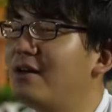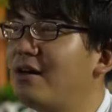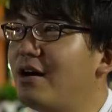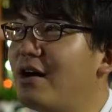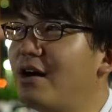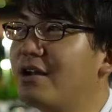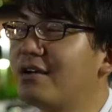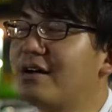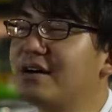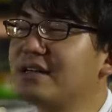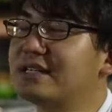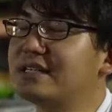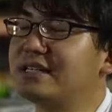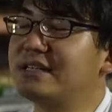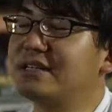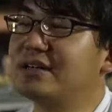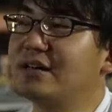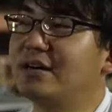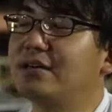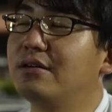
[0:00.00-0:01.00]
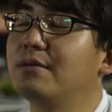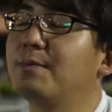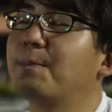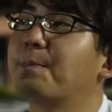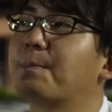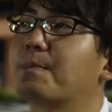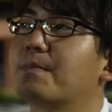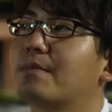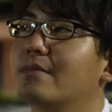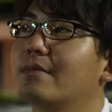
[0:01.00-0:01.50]
And also,
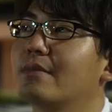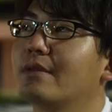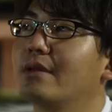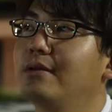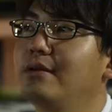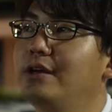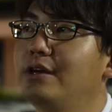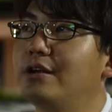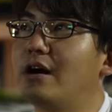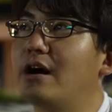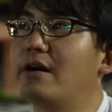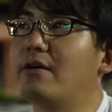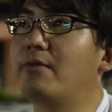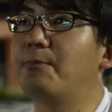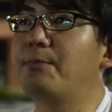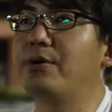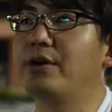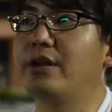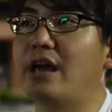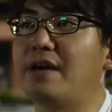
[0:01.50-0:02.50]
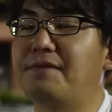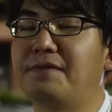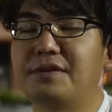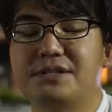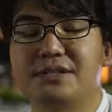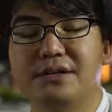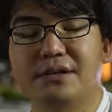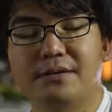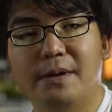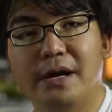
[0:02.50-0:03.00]
you know, I'll put
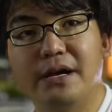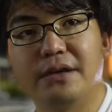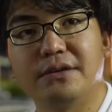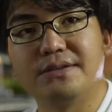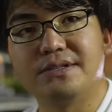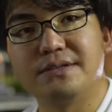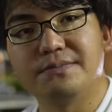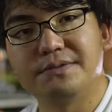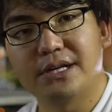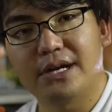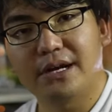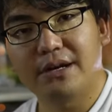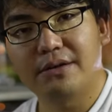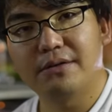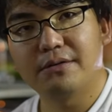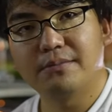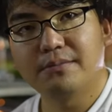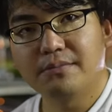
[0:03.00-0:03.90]
effort to my YouTube channel.